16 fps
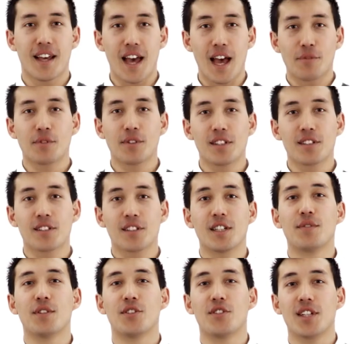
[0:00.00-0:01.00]
After this,
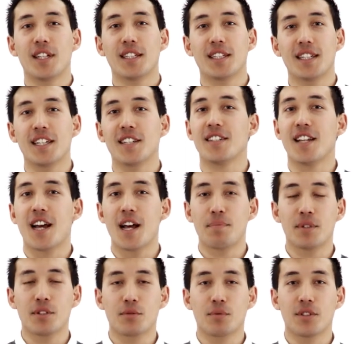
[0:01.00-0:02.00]
if the J kit has not
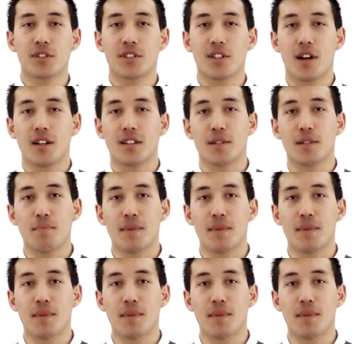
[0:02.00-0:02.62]
been switched on, the